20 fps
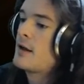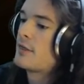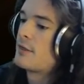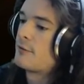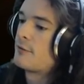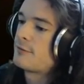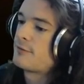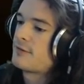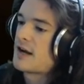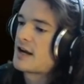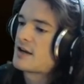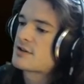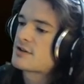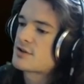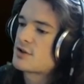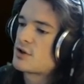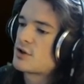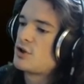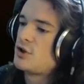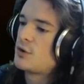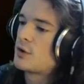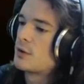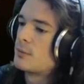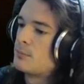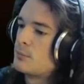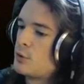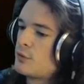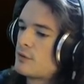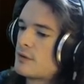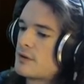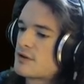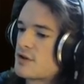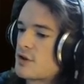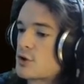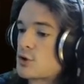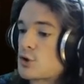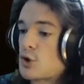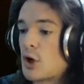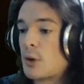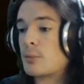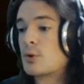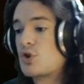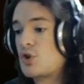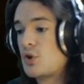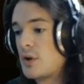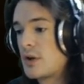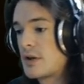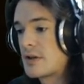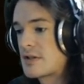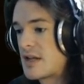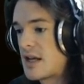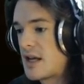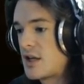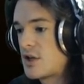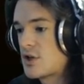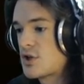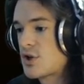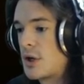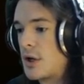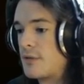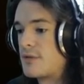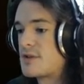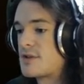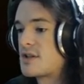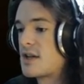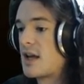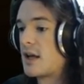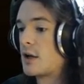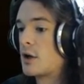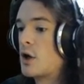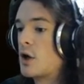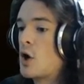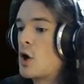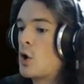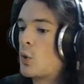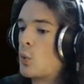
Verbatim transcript: the faster you can move into the troubleshooting stage of saying,